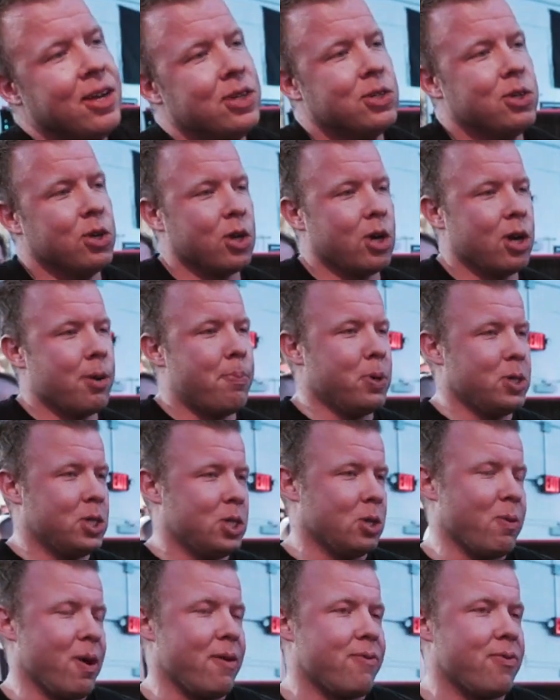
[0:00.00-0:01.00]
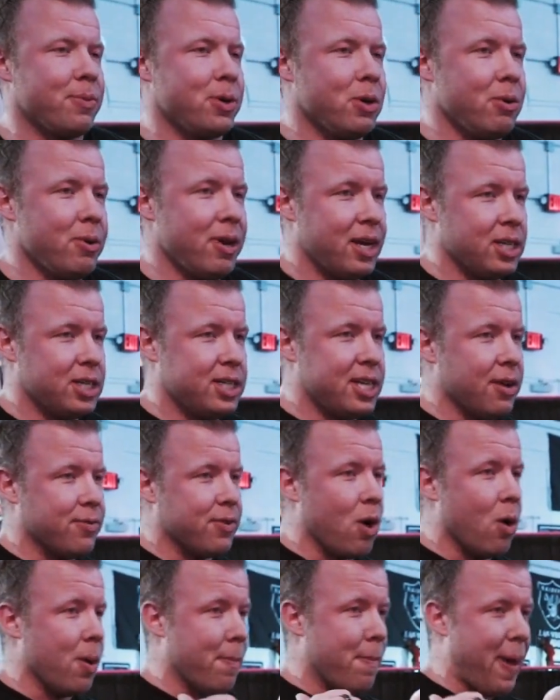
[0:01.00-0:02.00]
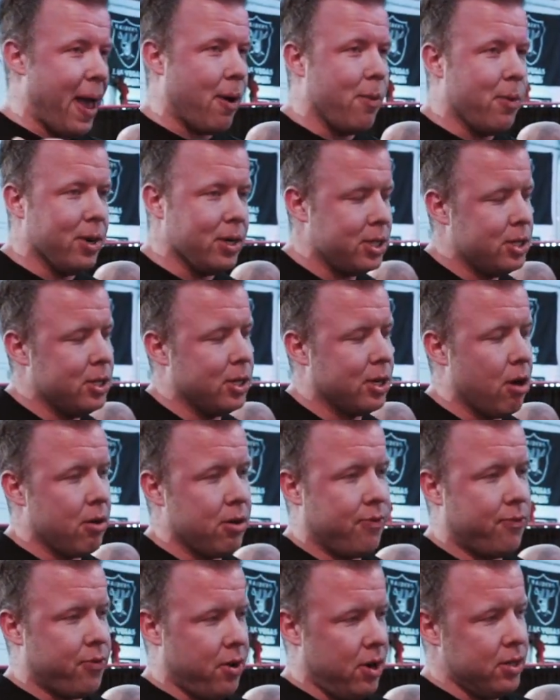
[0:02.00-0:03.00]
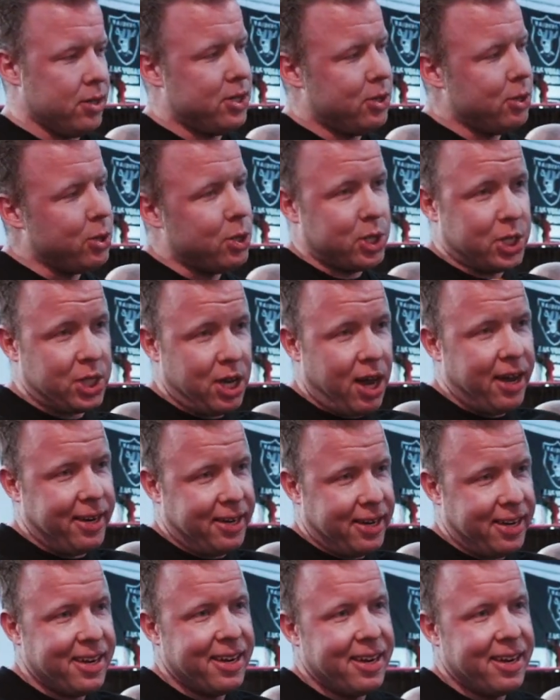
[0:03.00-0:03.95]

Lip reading: So you're gonna push it away from you, and instead of going backwards, you're going front to the side.